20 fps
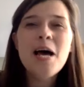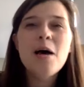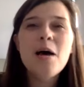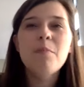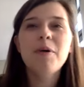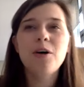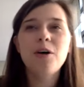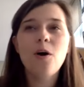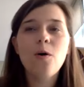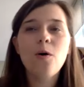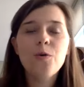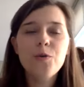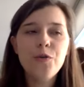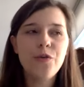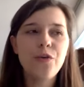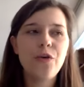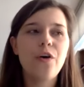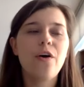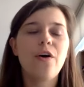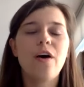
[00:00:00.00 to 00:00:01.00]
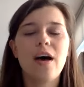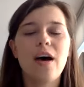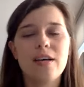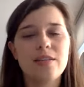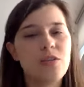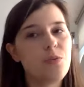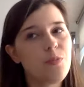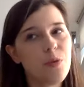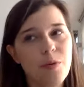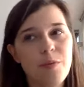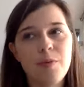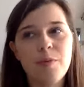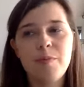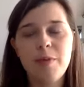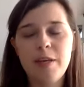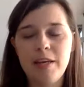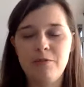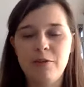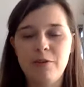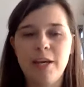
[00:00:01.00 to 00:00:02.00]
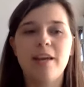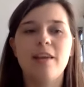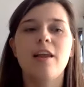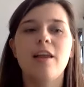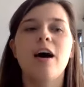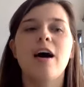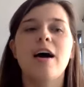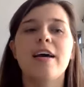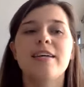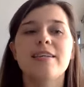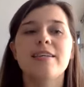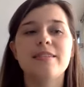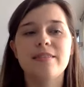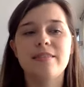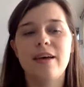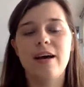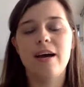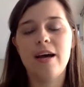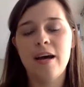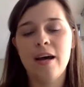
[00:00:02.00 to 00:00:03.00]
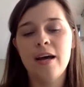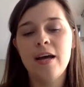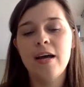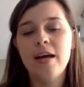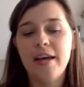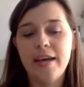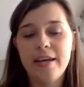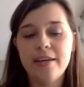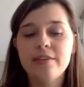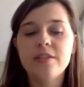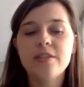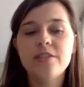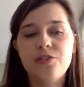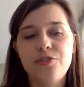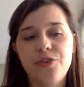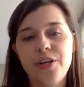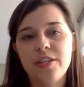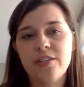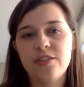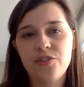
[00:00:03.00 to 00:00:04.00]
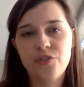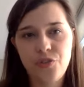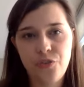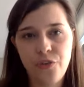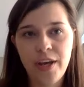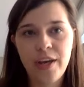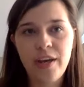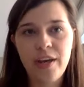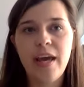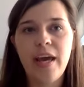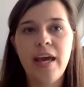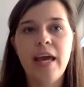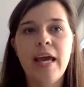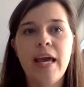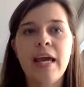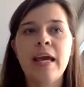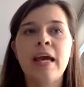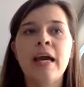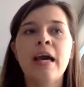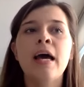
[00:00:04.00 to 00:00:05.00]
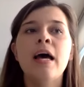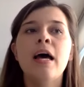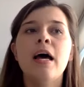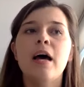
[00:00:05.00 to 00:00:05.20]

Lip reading: But also, as you probably realize, the industry is shrinking.